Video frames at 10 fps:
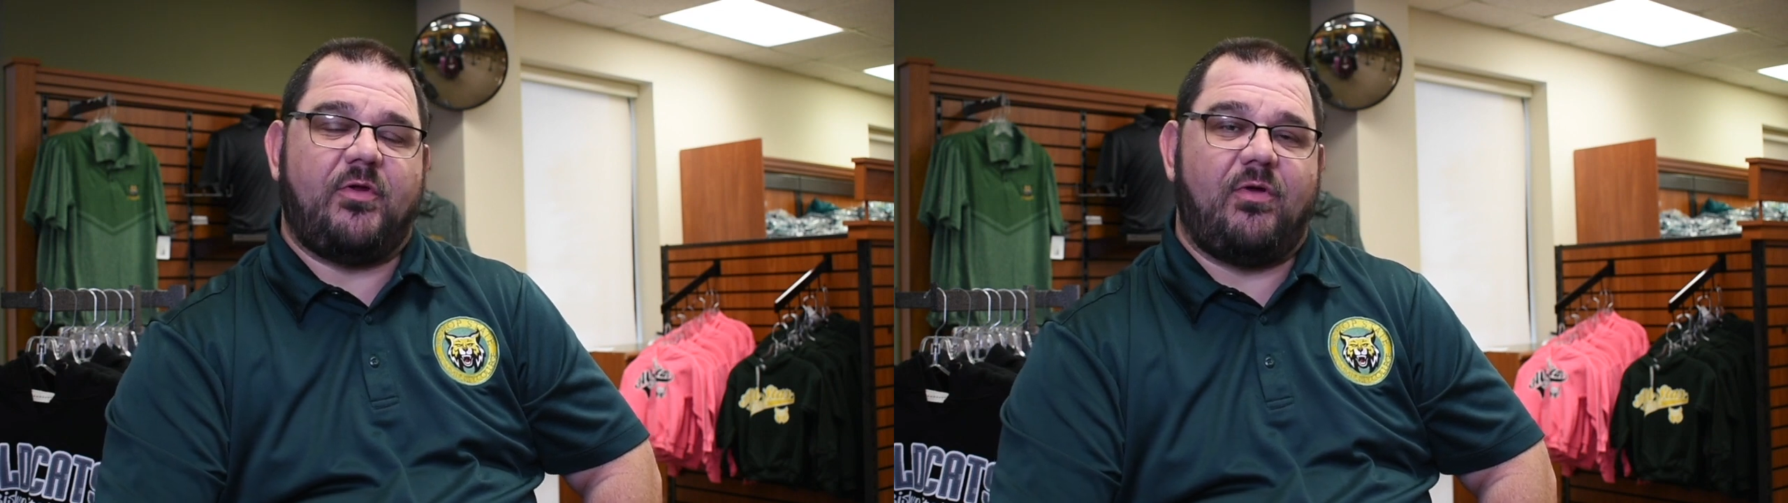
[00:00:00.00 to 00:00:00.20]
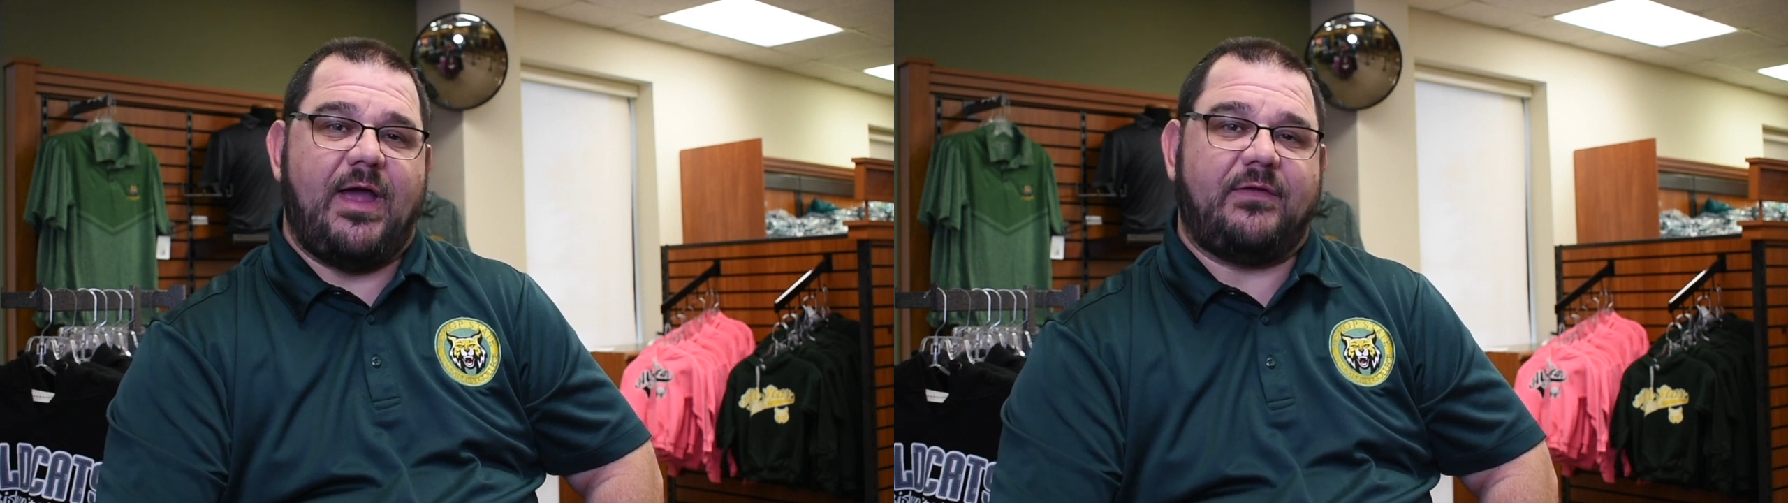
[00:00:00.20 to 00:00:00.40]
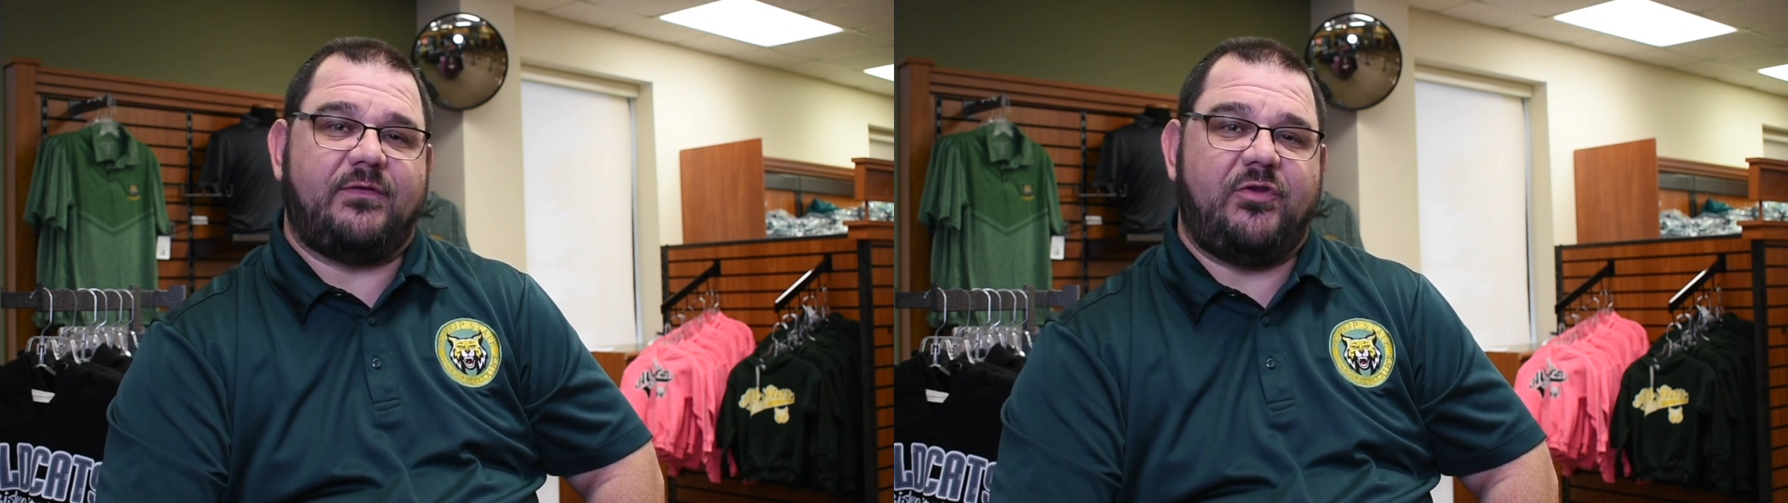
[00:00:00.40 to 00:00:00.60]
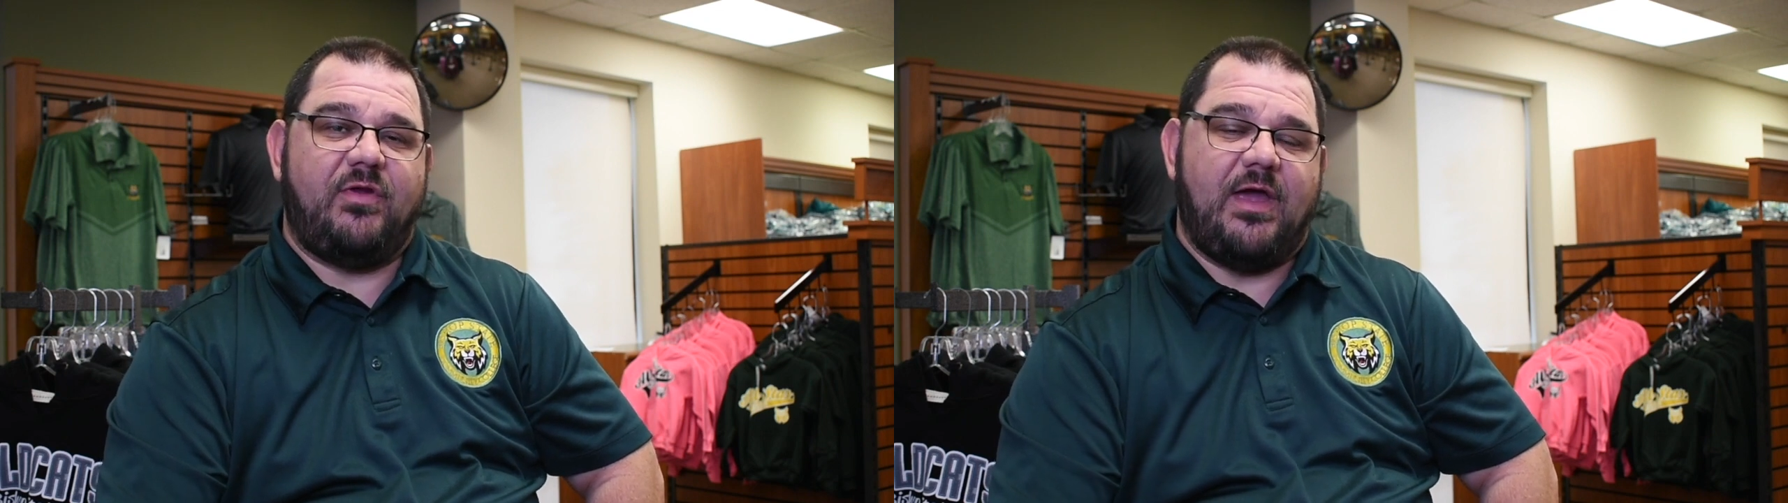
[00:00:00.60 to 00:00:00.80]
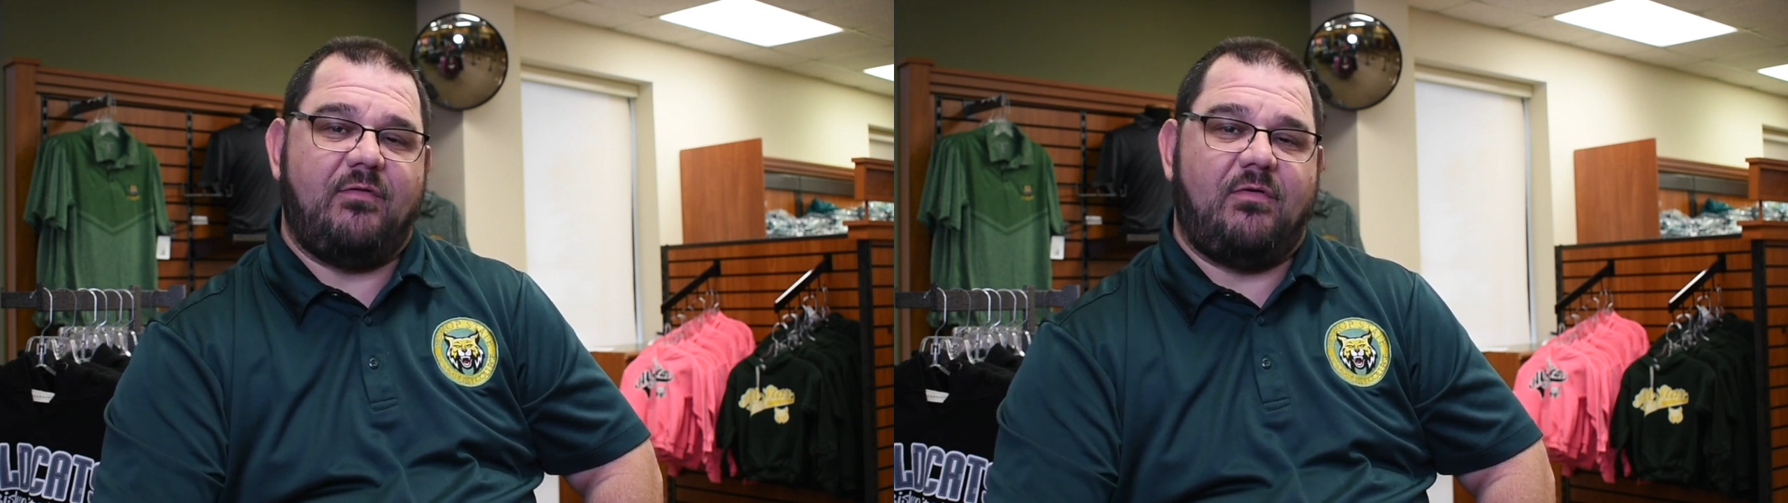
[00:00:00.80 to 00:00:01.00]
classes and you
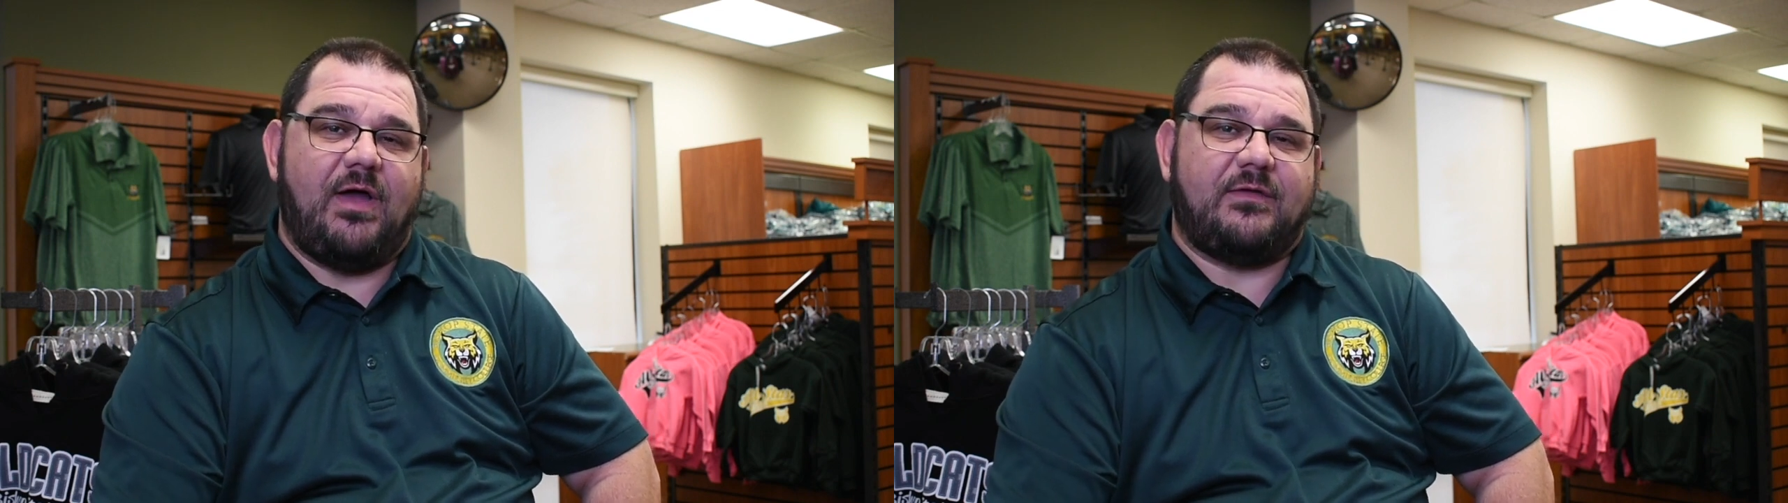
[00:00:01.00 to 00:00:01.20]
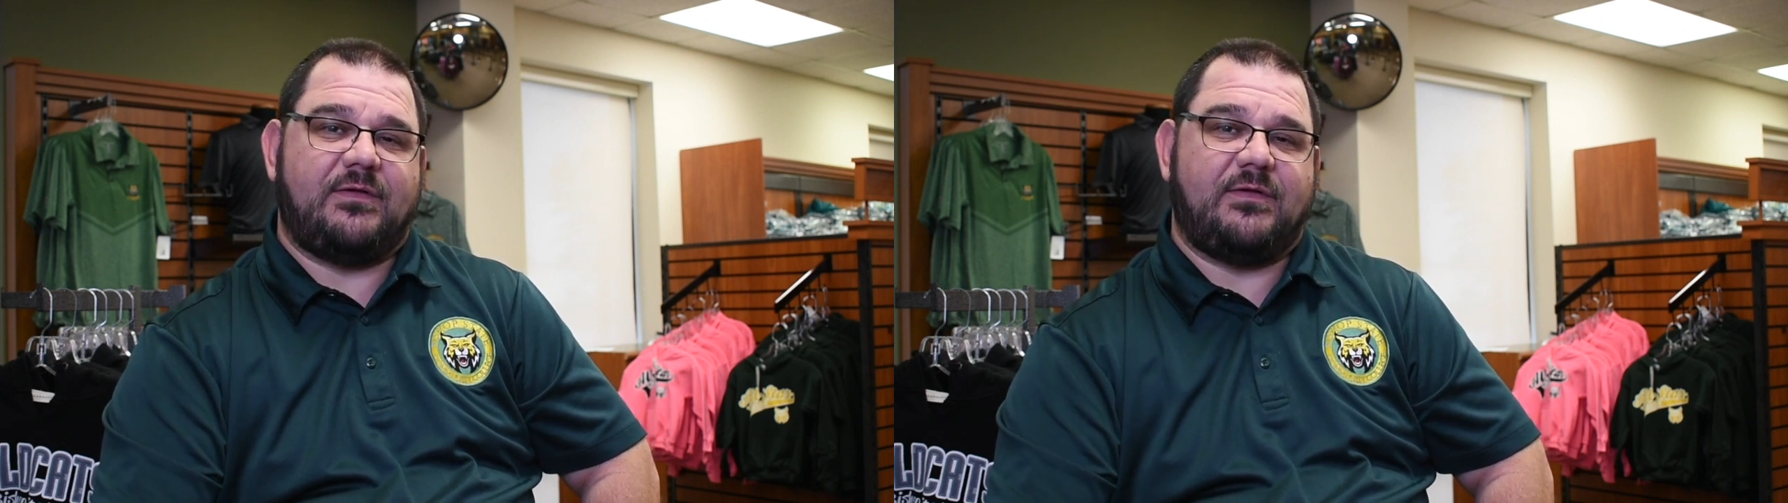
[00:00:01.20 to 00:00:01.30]
have a class